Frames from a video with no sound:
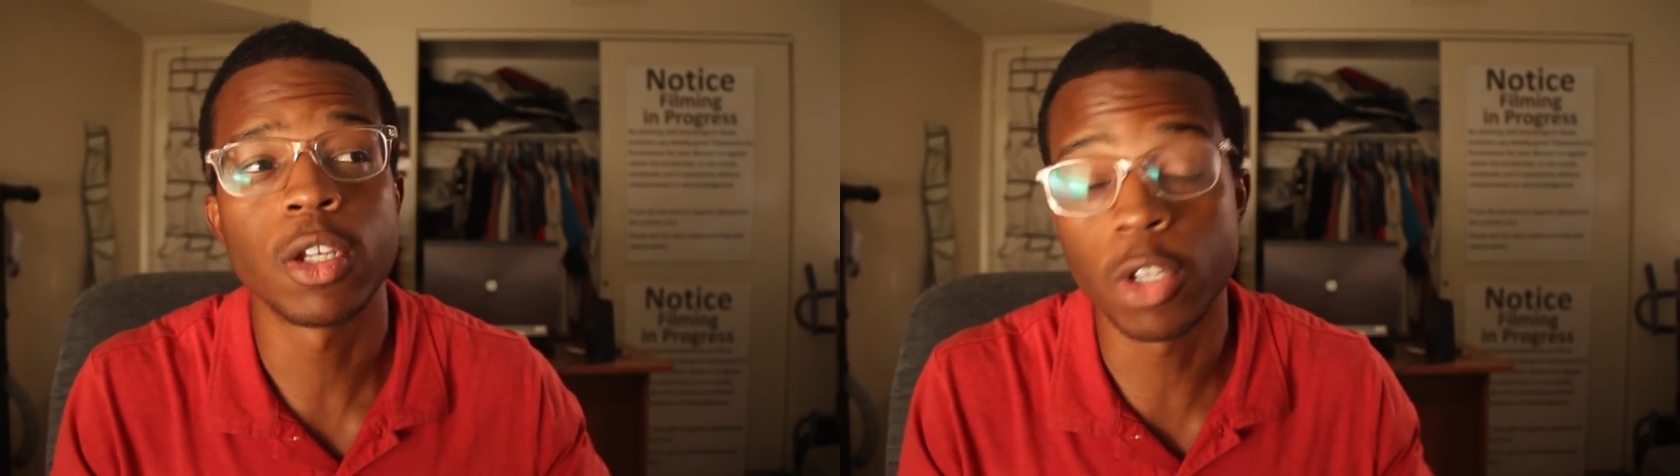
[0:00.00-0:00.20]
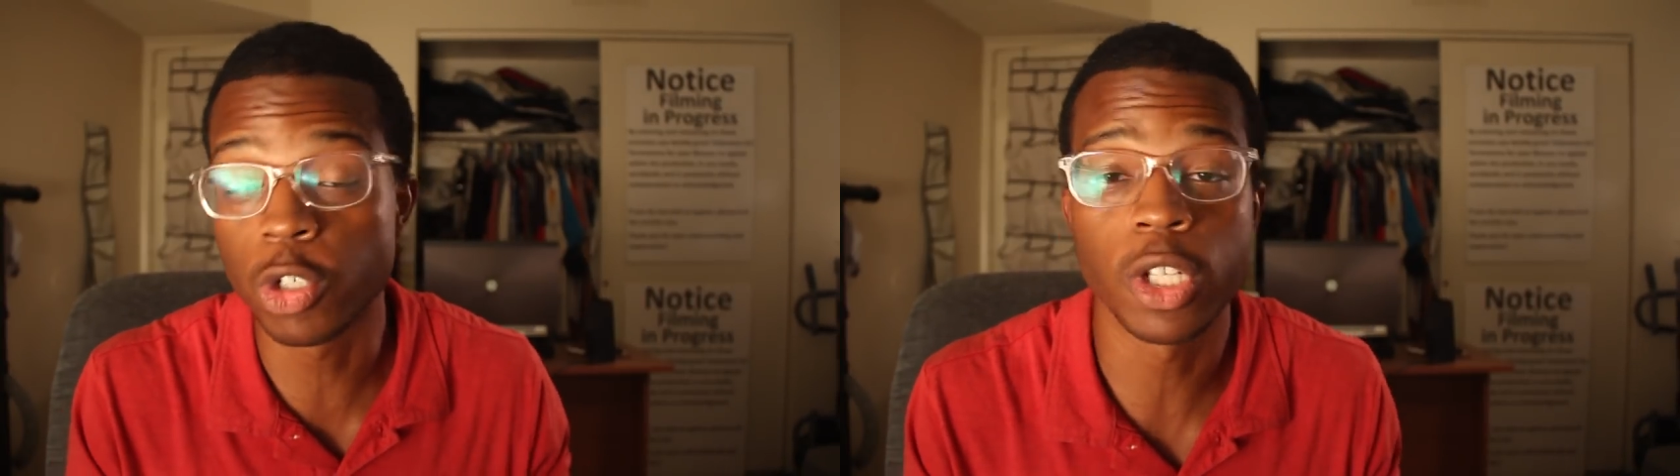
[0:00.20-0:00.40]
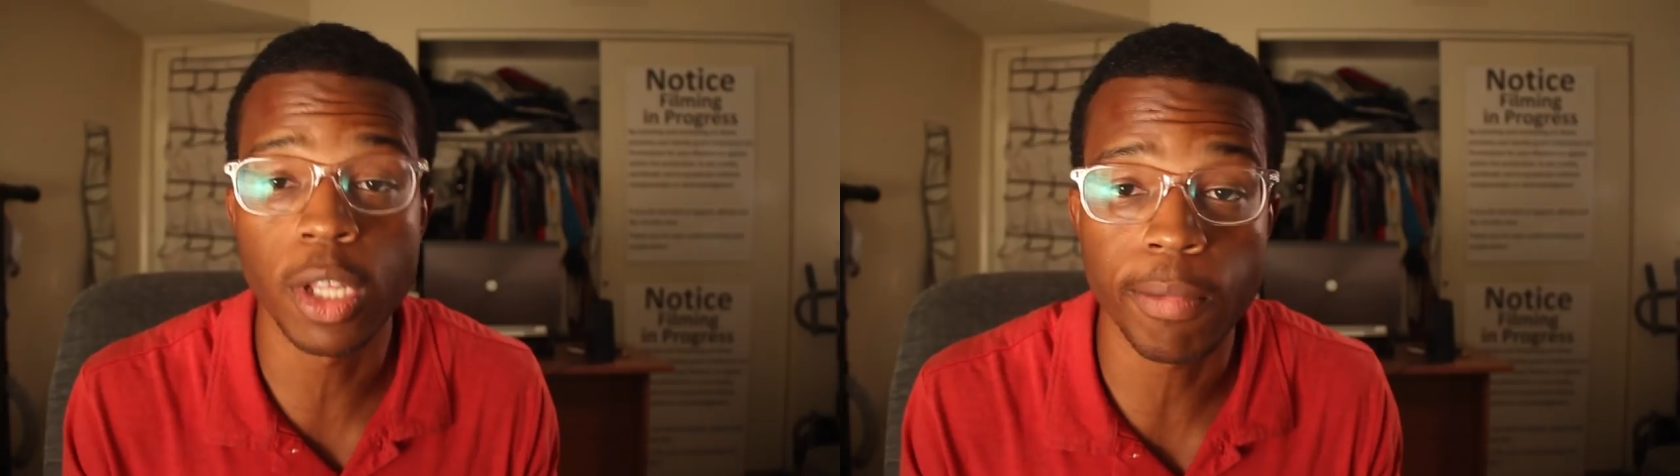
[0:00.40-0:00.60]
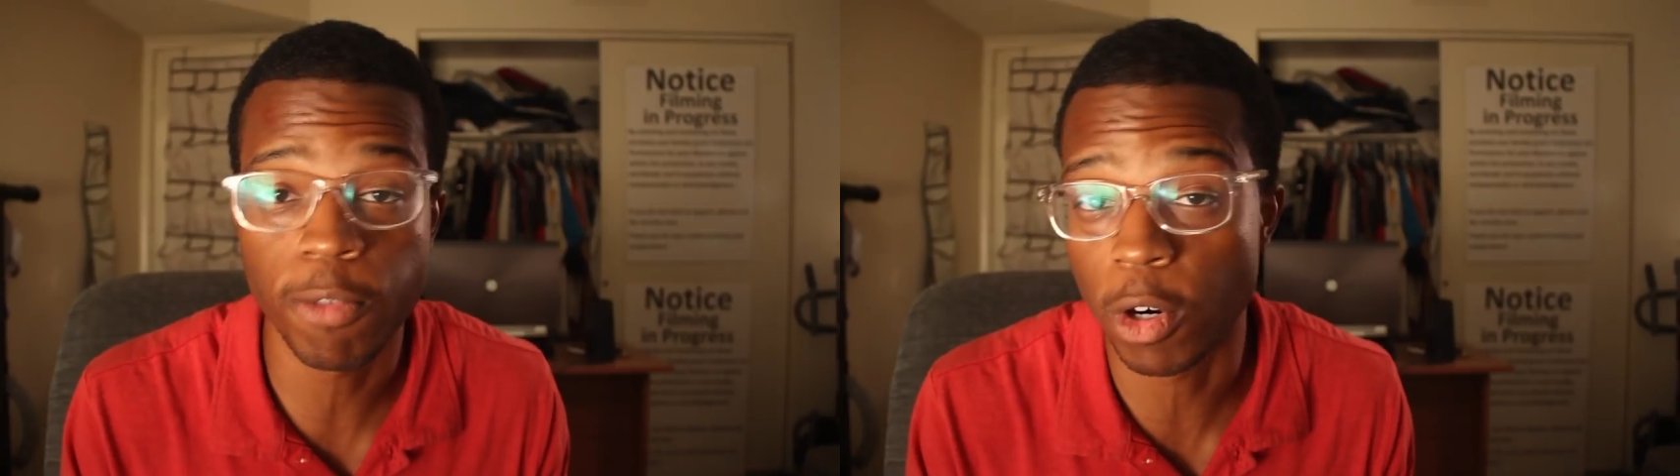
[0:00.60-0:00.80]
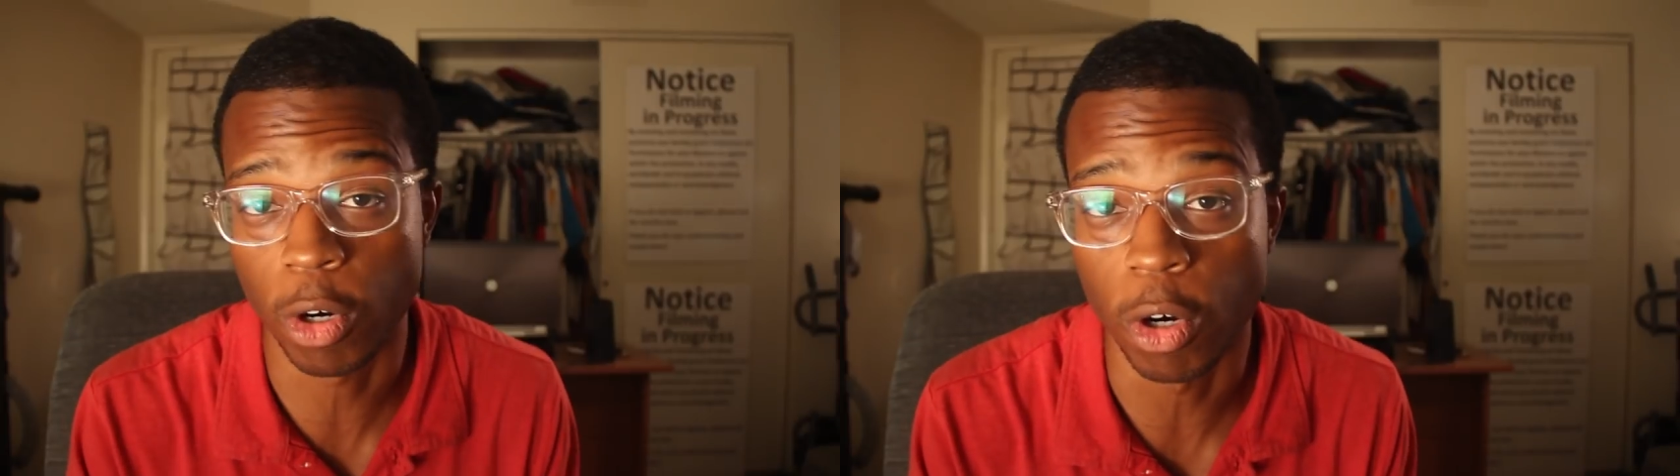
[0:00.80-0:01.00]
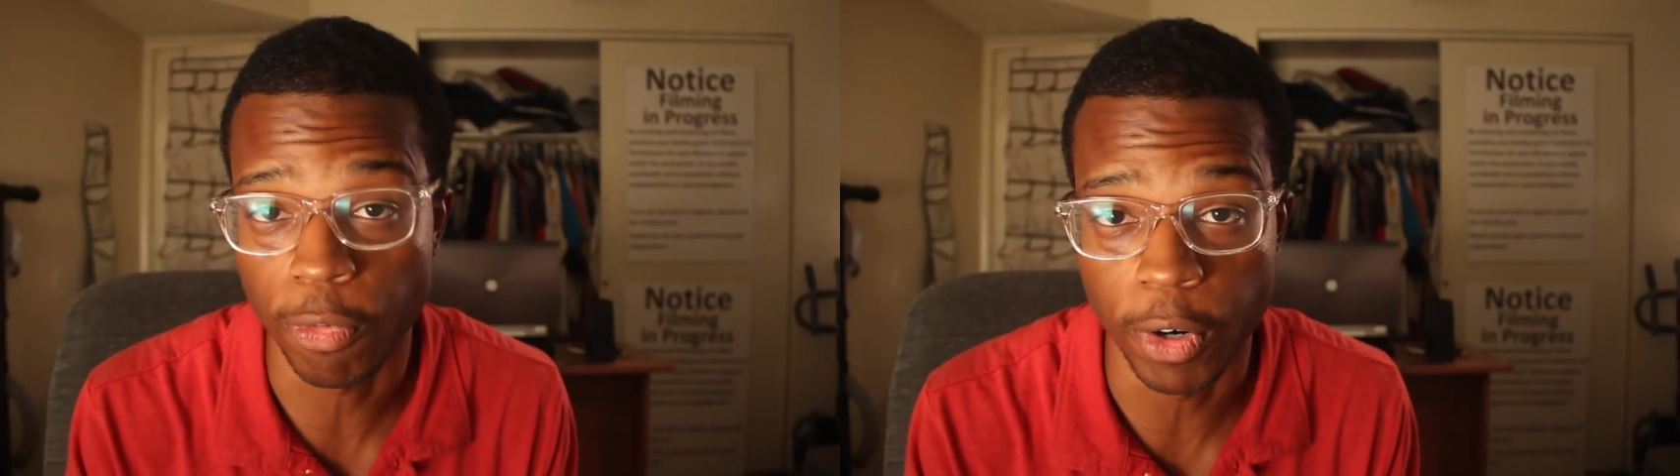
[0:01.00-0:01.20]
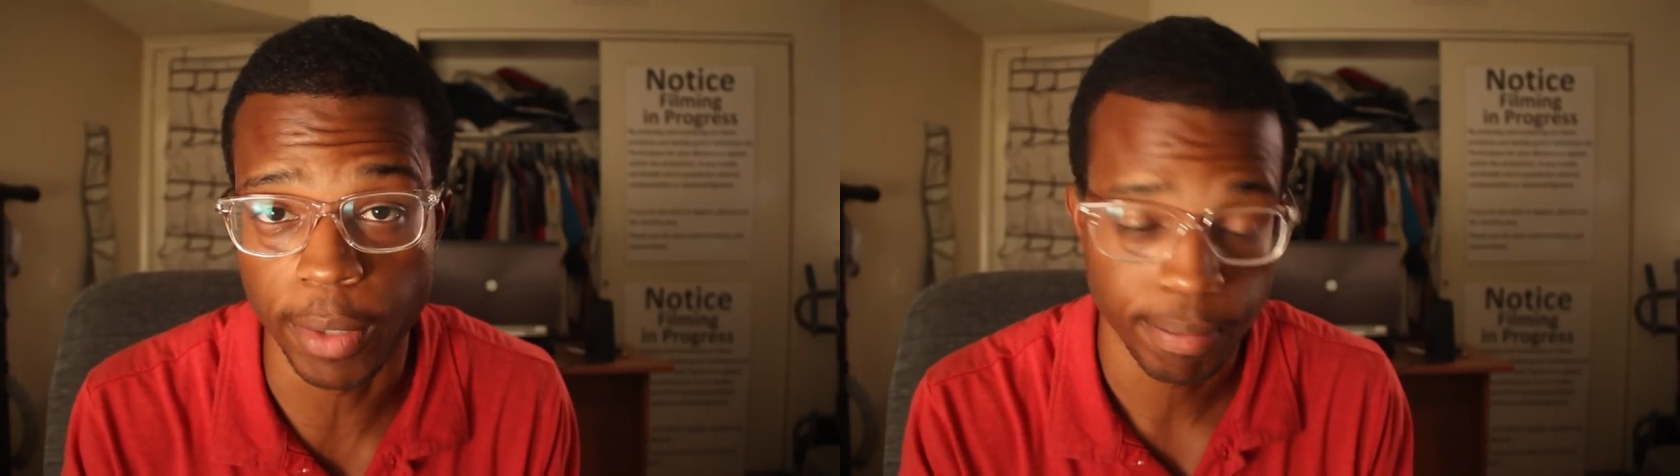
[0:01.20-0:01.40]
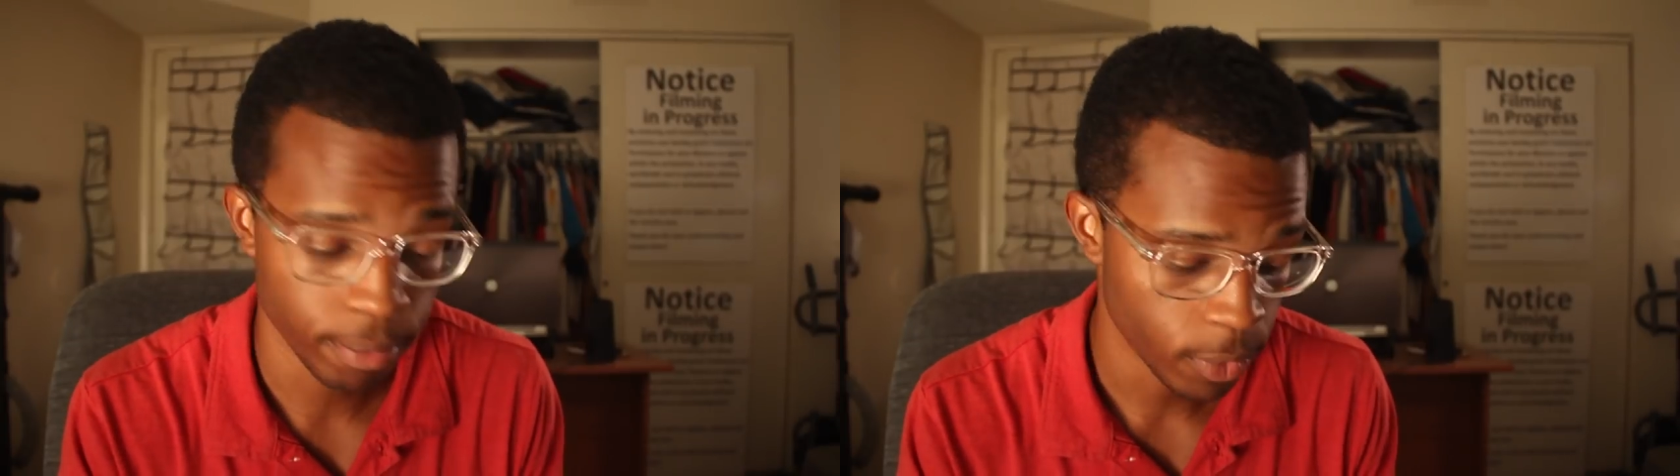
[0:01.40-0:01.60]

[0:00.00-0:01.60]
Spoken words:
you're usually looking for a girlfriend.